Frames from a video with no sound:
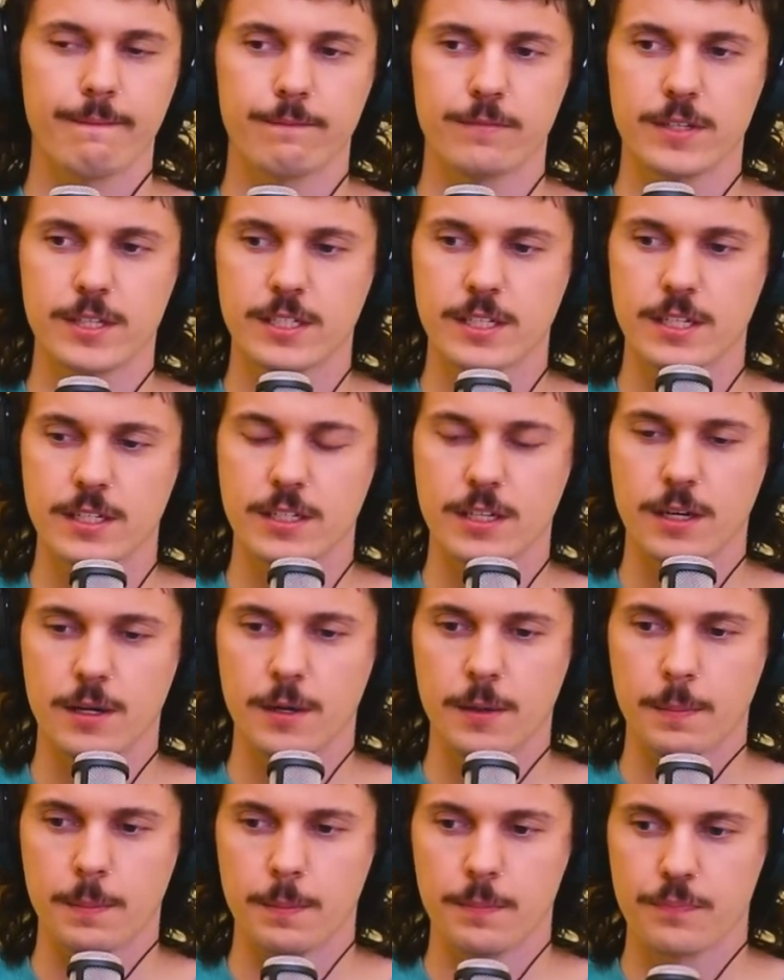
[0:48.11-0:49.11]
this is
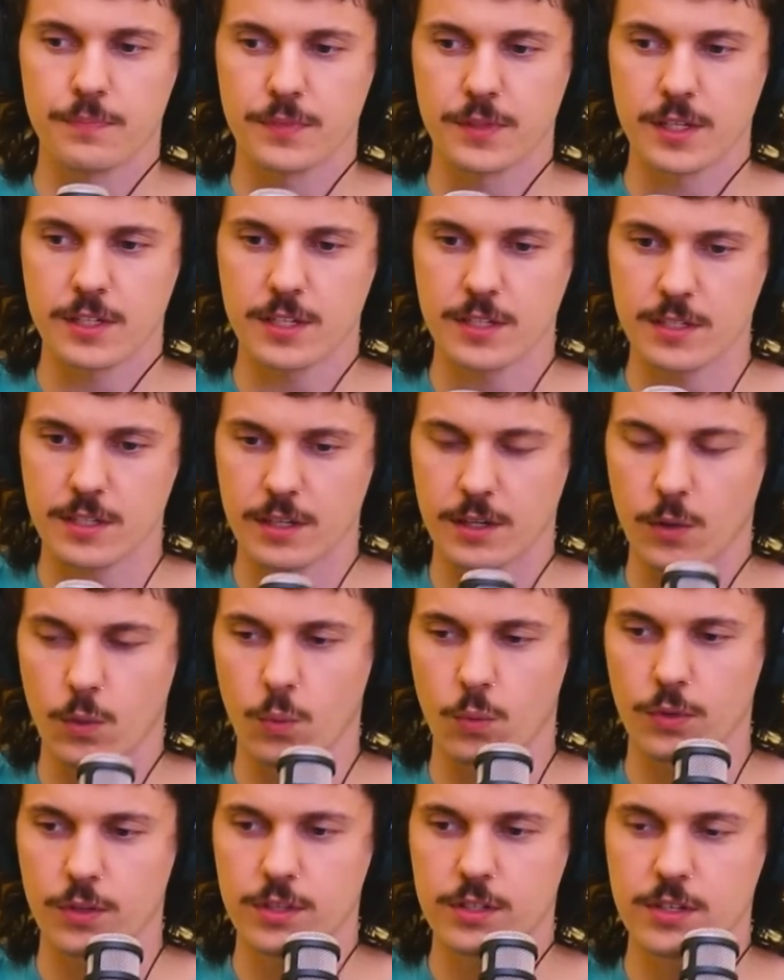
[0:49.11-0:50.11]
an
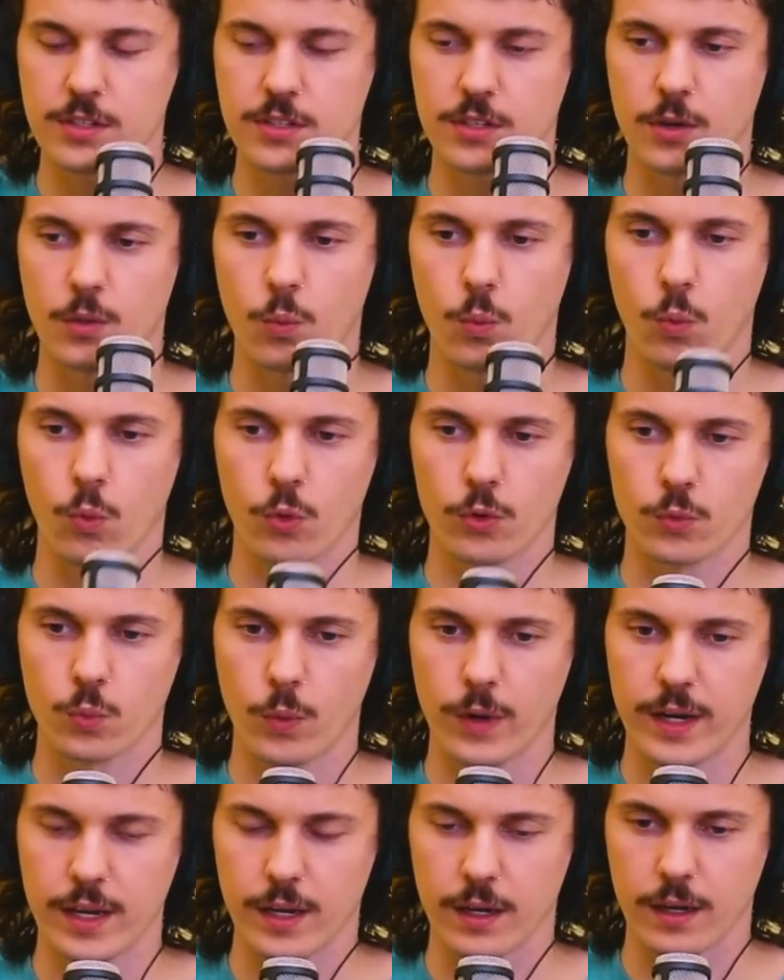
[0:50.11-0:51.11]

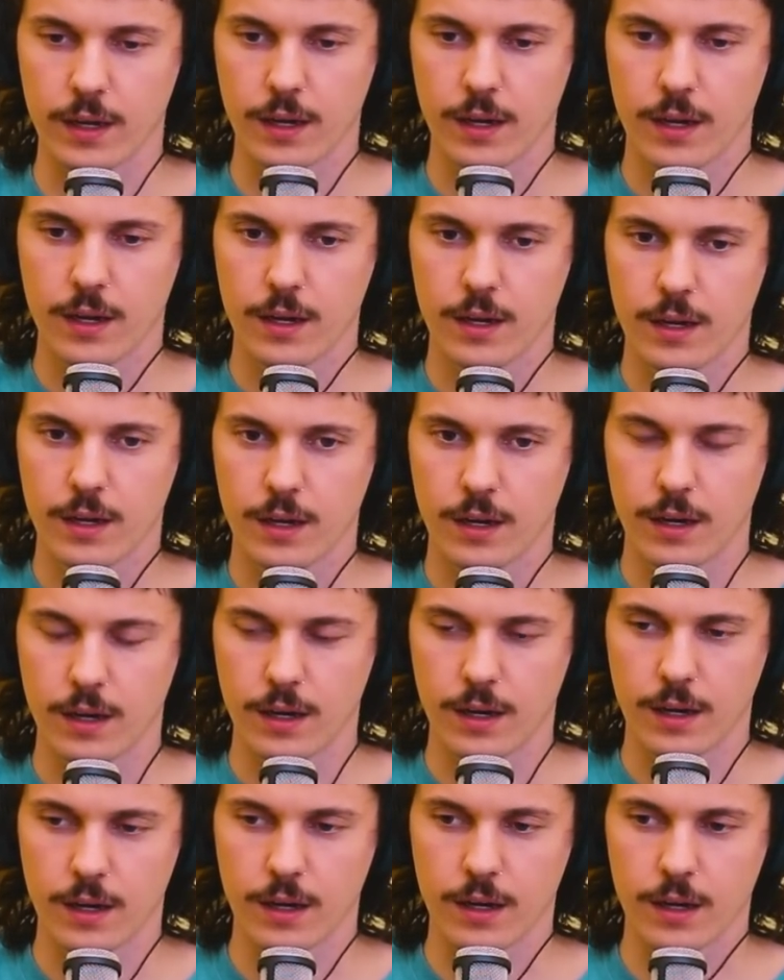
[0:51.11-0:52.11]
award-winning
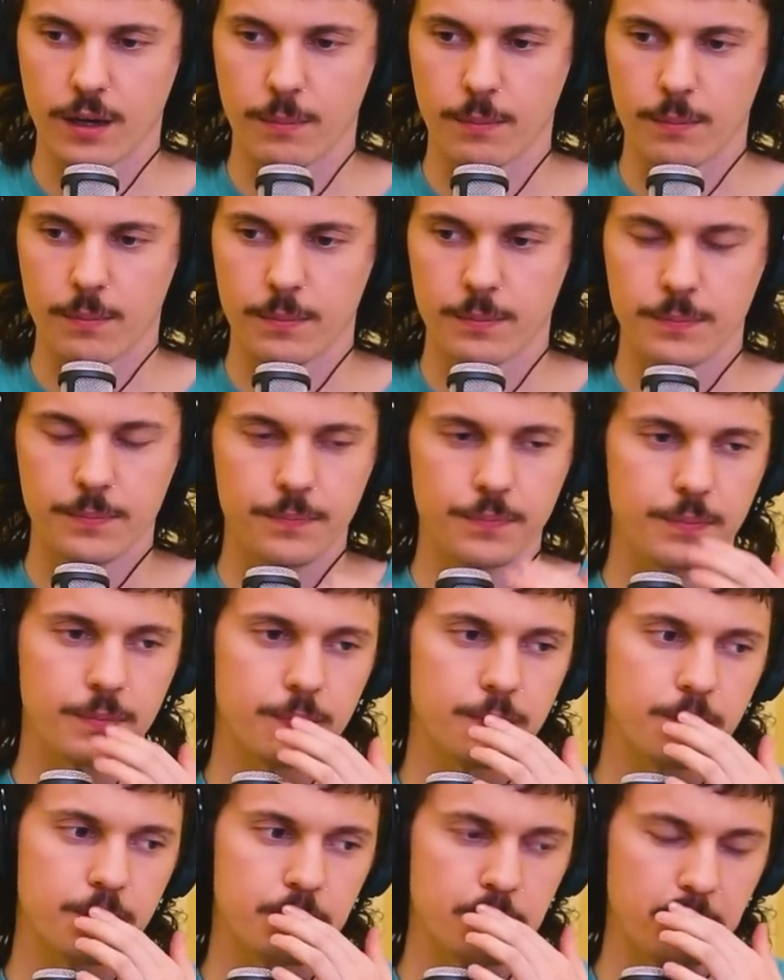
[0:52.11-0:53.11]

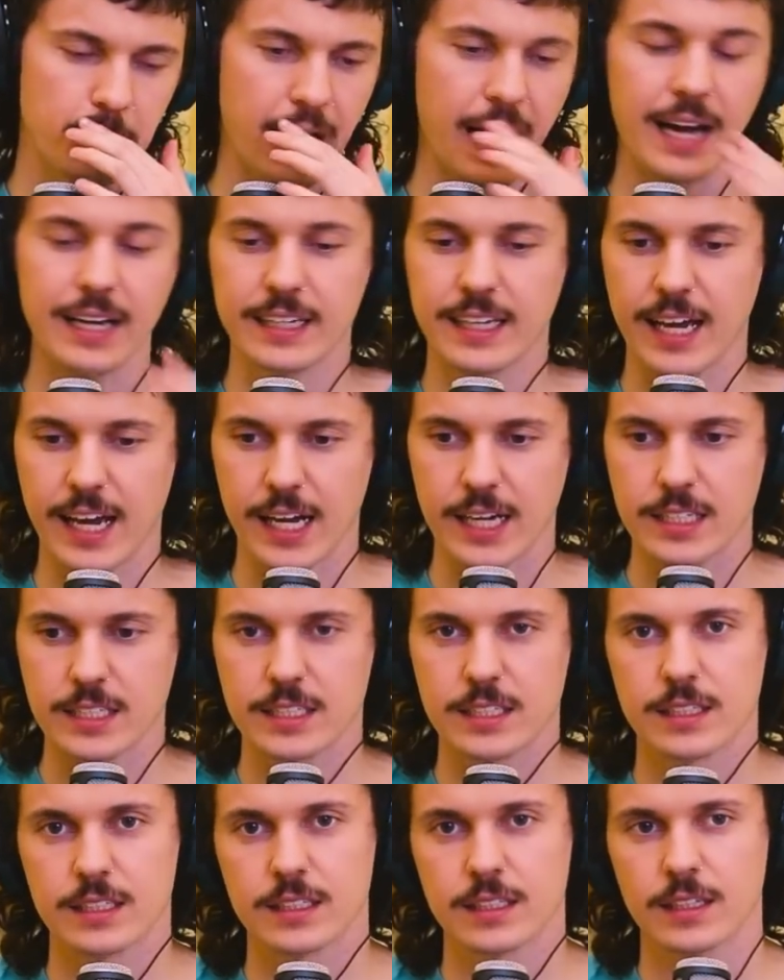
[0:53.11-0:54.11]

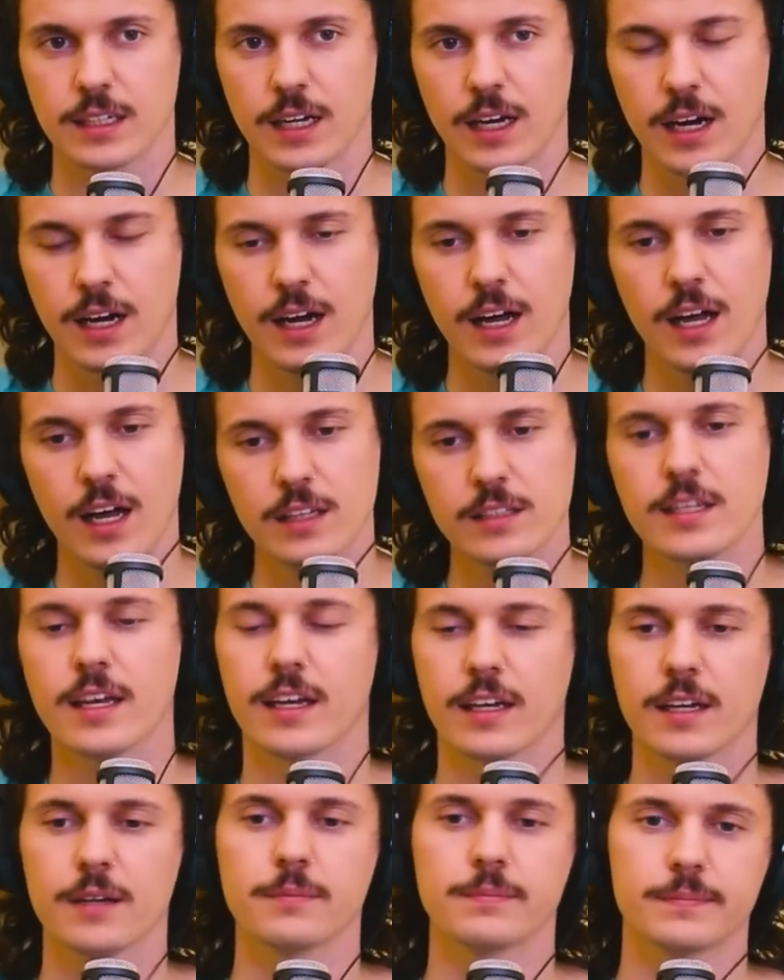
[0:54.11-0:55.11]
podcast. I'll
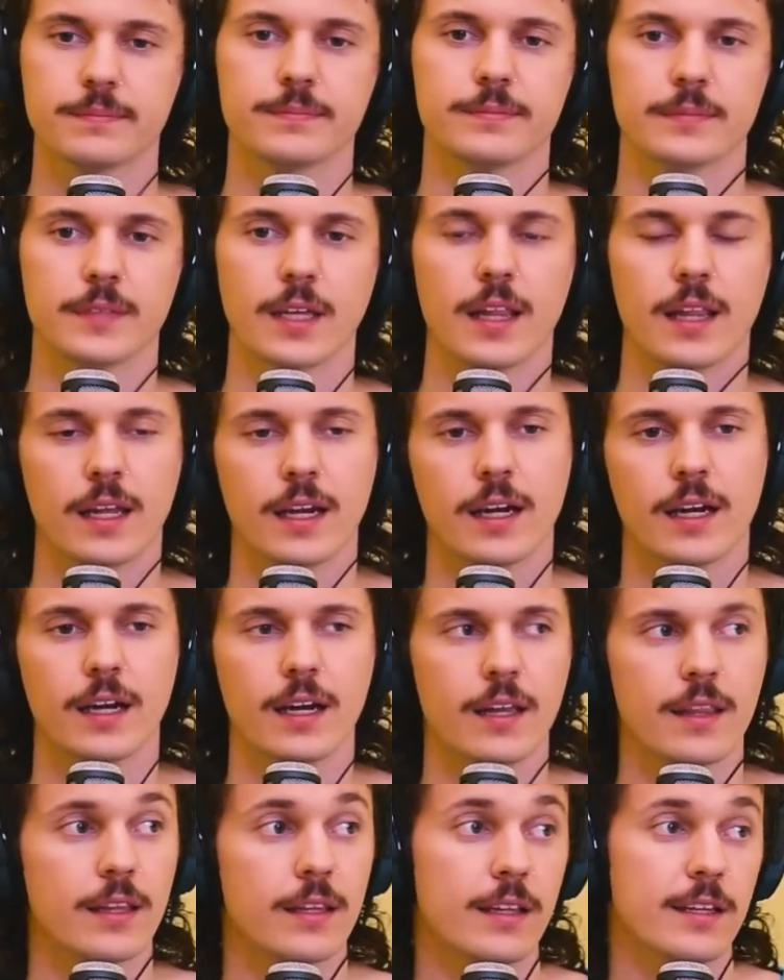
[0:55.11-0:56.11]
take it." And
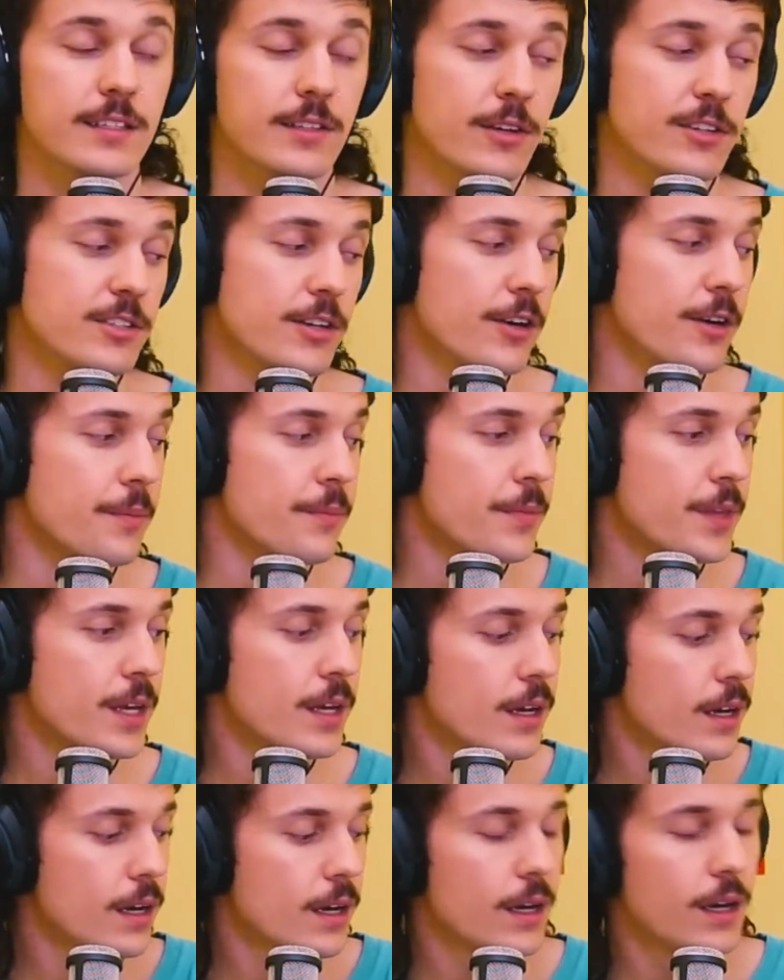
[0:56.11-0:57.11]
then that's how I started.
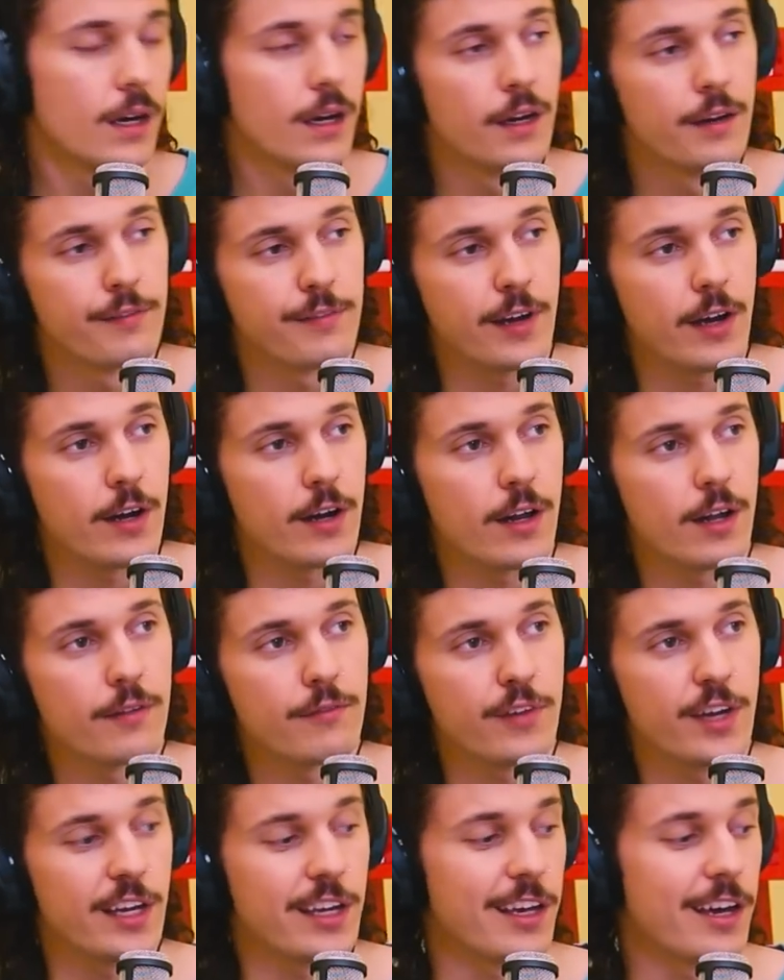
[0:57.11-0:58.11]
Found it
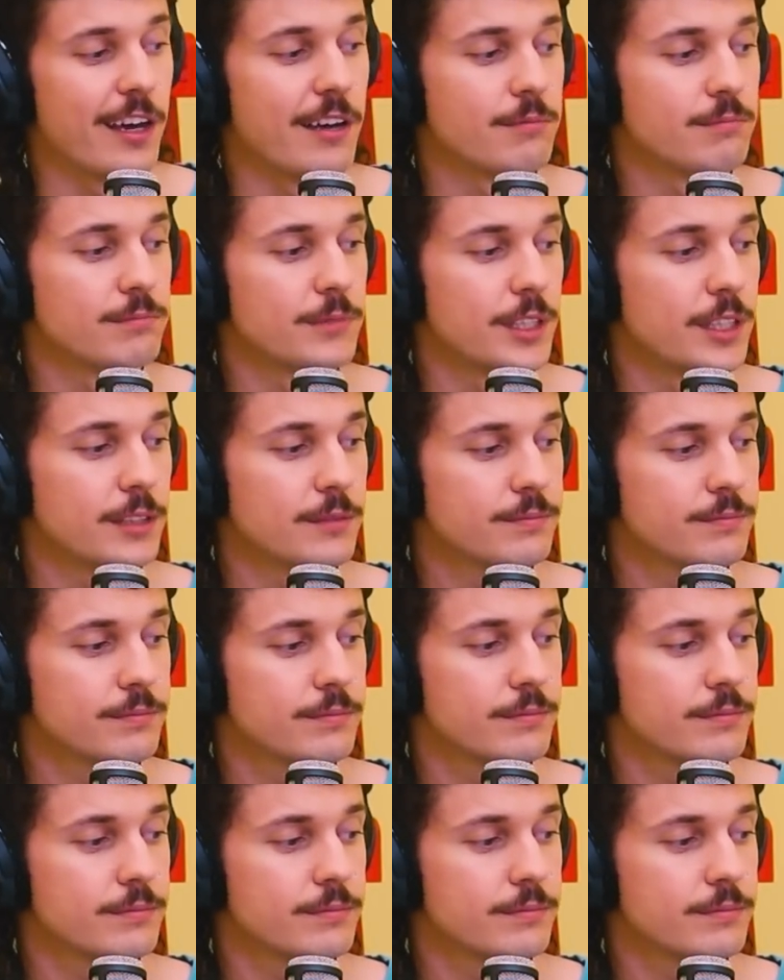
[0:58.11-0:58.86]
on vacay, you know.